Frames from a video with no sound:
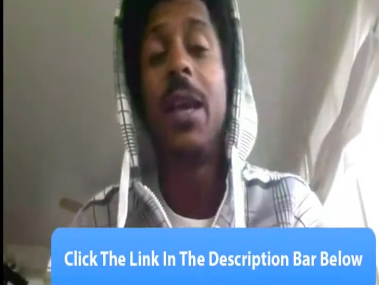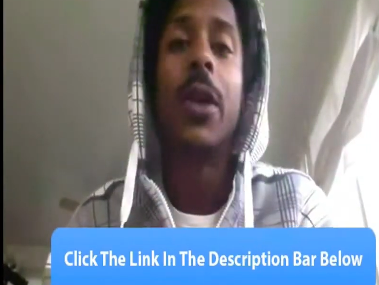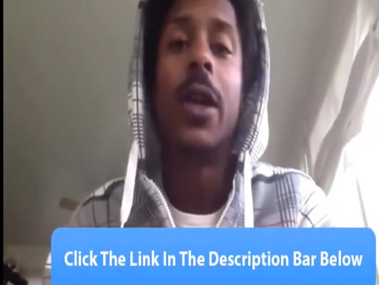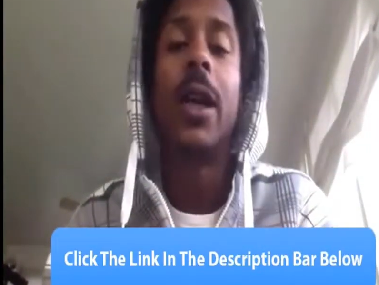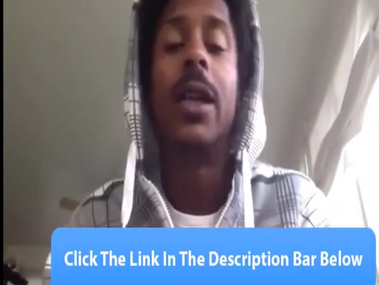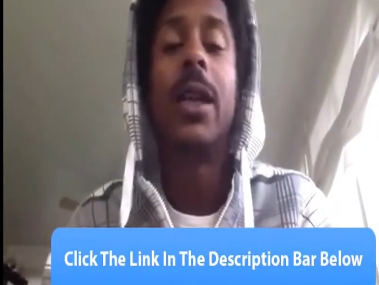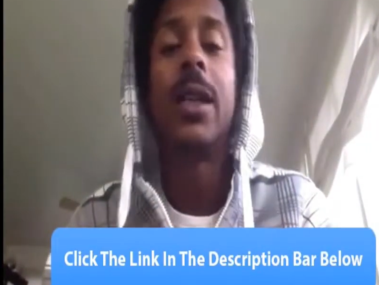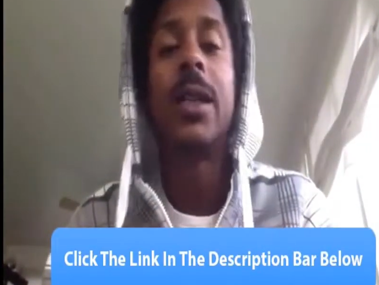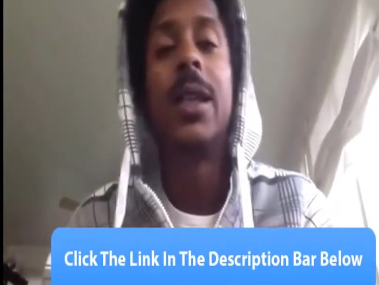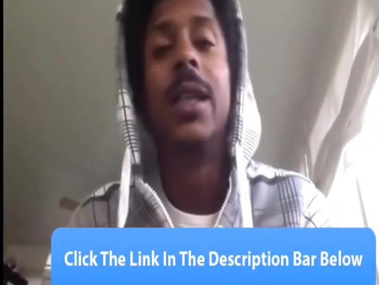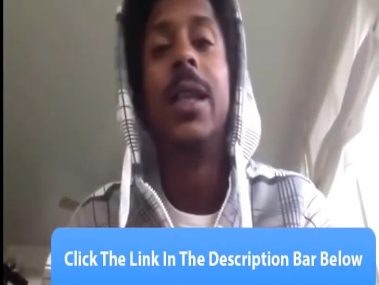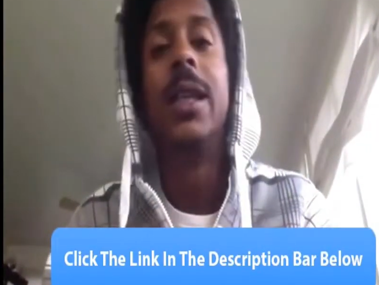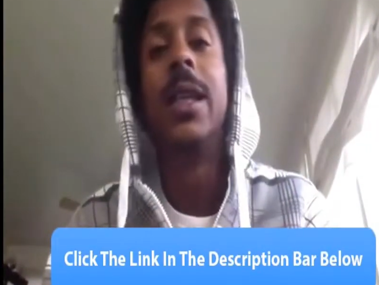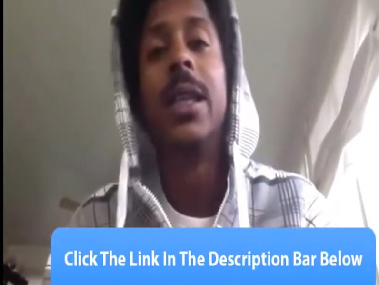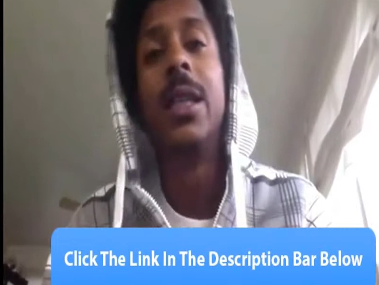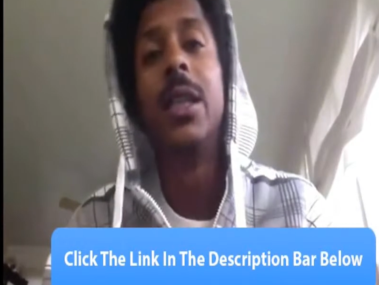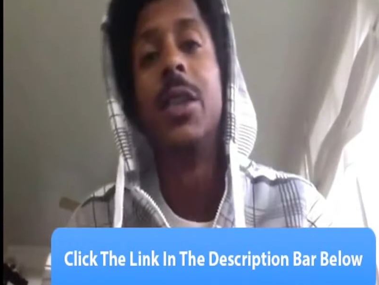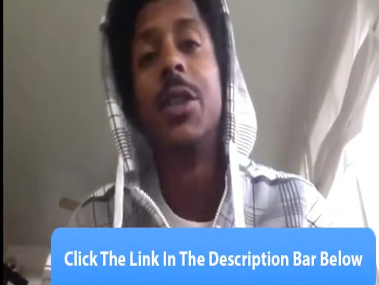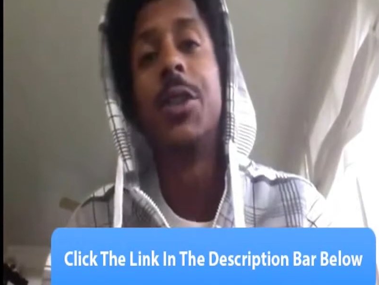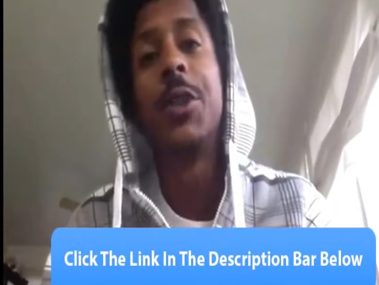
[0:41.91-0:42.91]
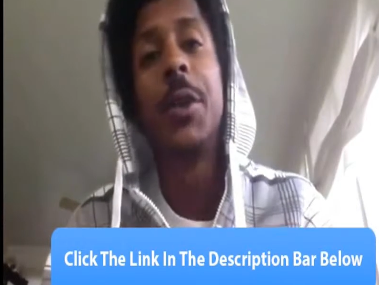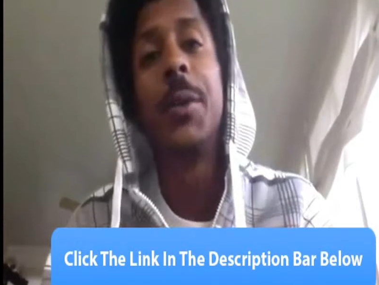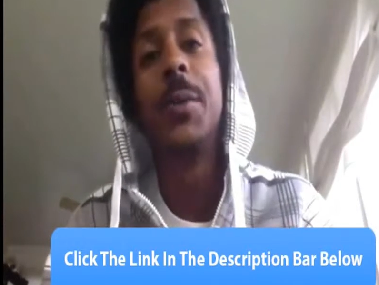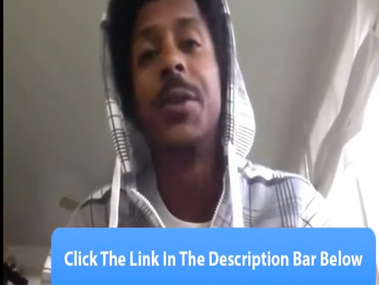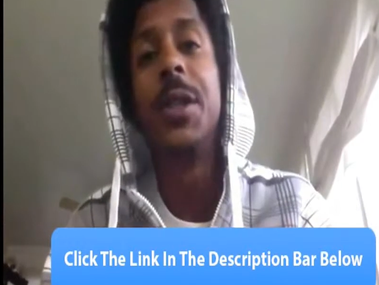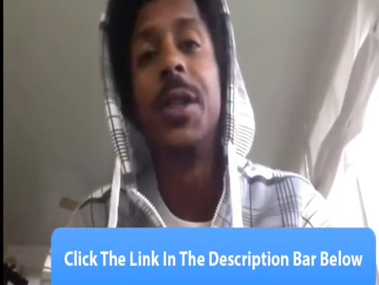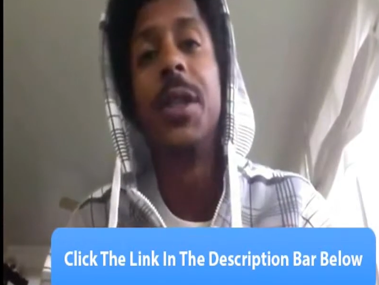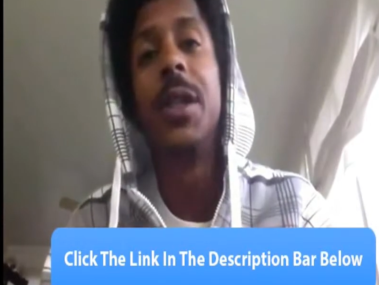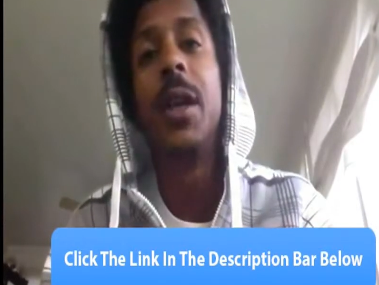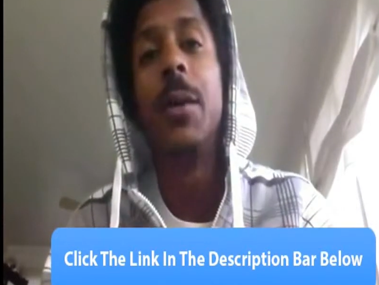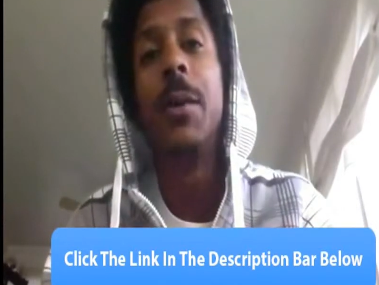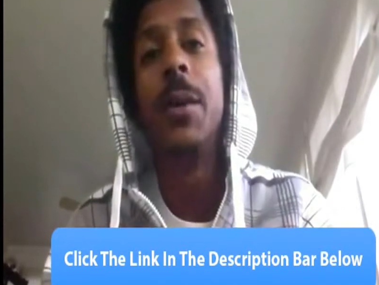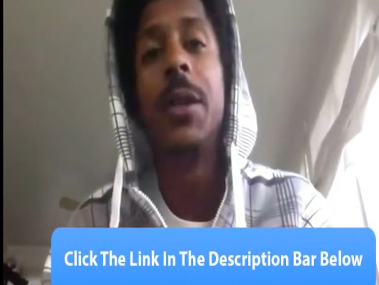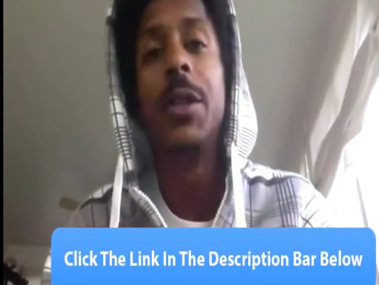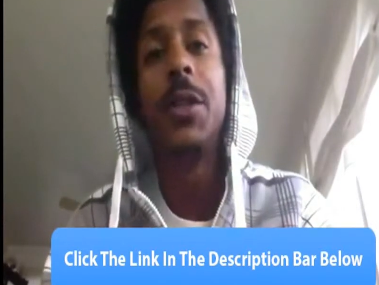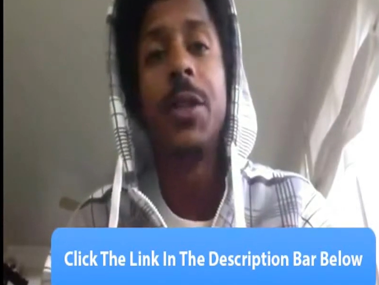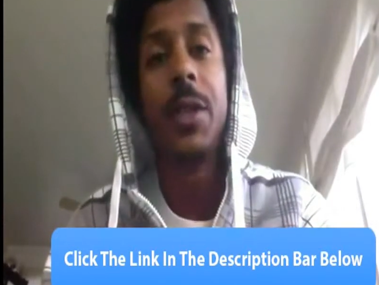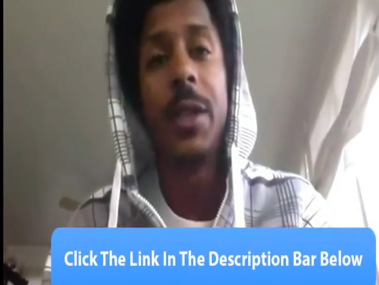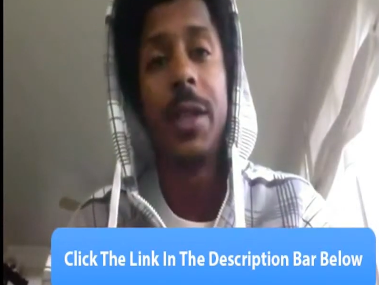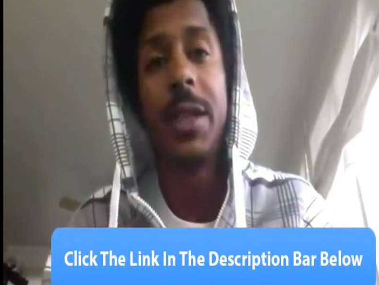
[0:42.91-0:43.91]
you can click the link in the description. I'll make
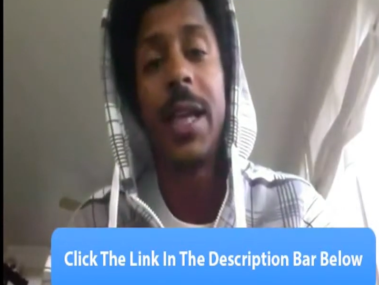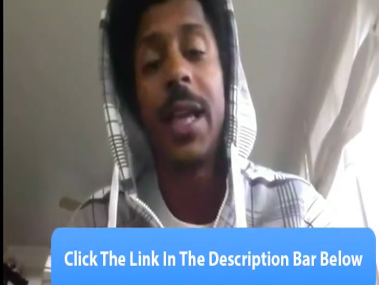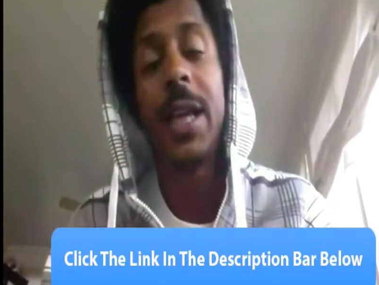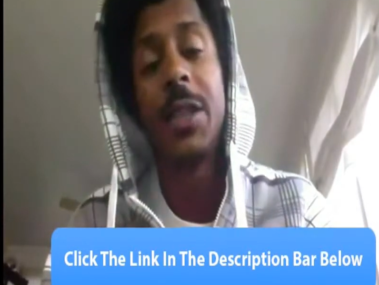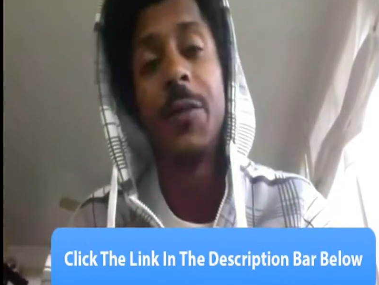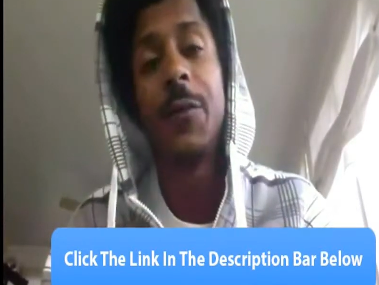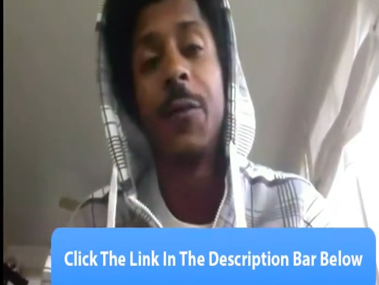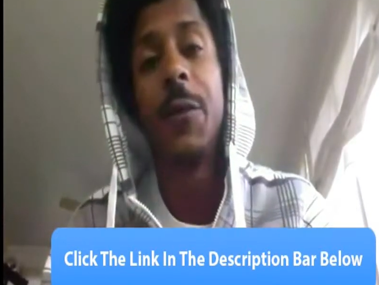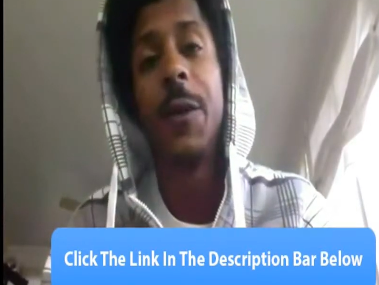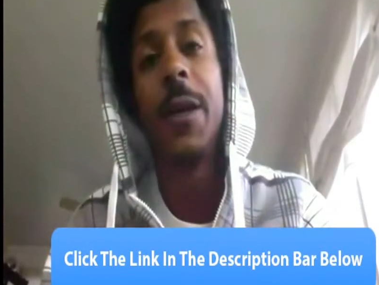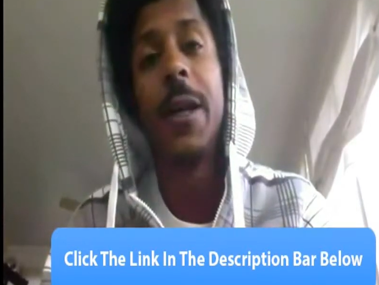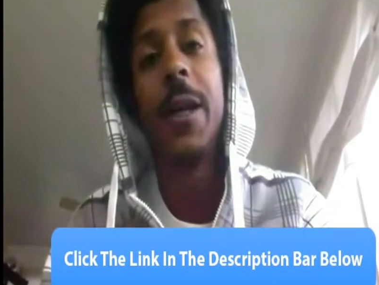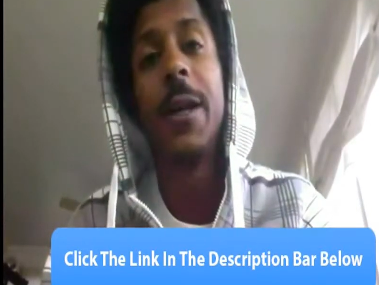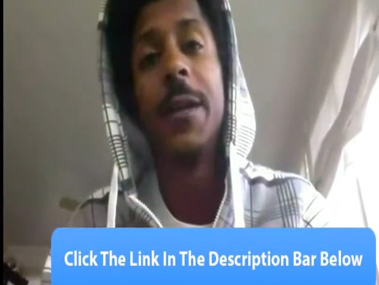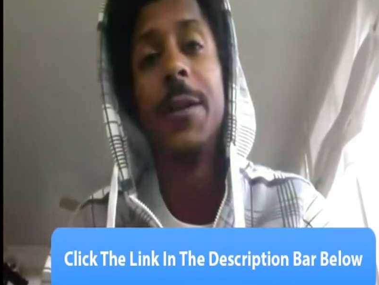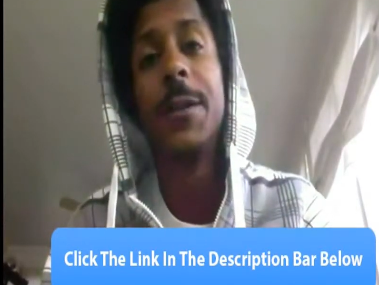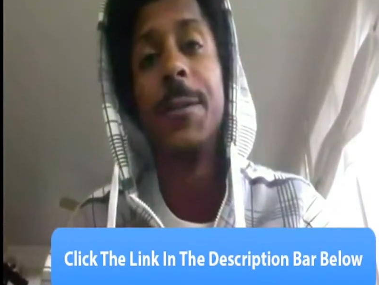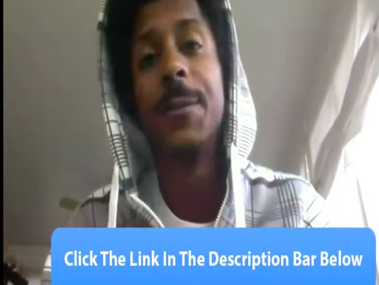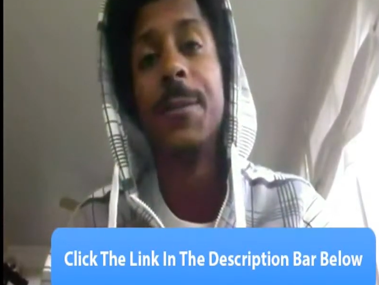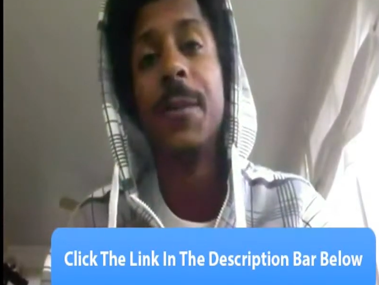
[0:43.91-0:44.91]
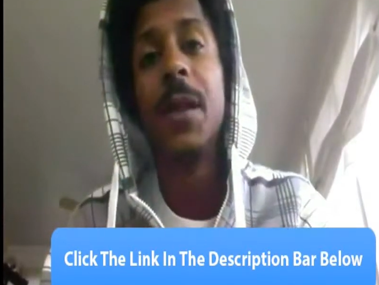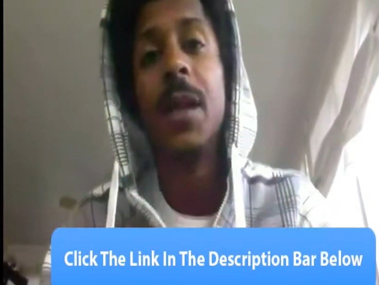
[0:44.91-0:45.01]
sure to attach it for you guys.